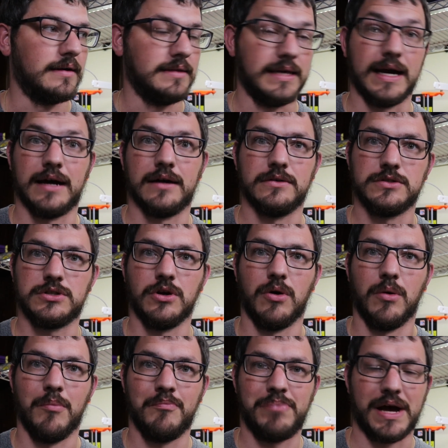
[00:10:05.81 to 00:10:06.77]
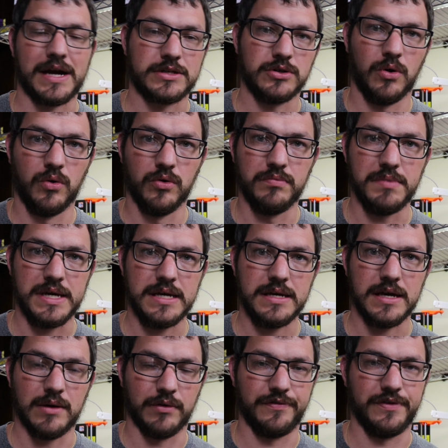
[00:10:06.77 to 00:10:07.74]
yeah, so back to old
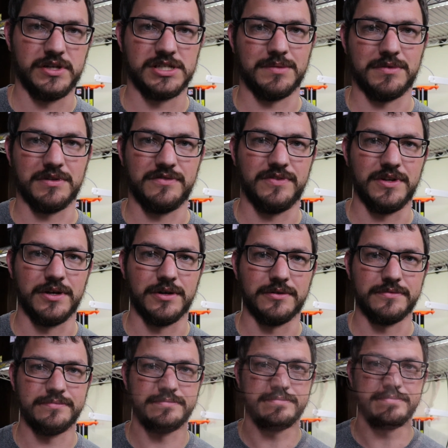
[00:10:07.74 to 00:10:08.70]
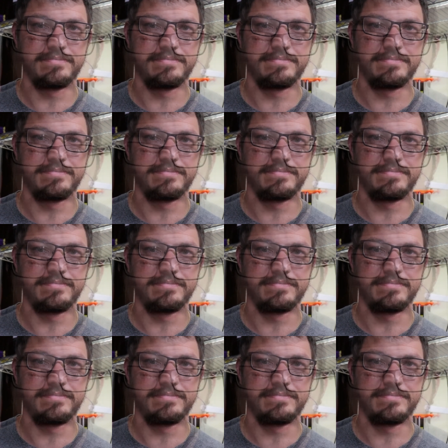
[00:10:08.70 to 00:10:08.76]
me, and we'll finish up this video.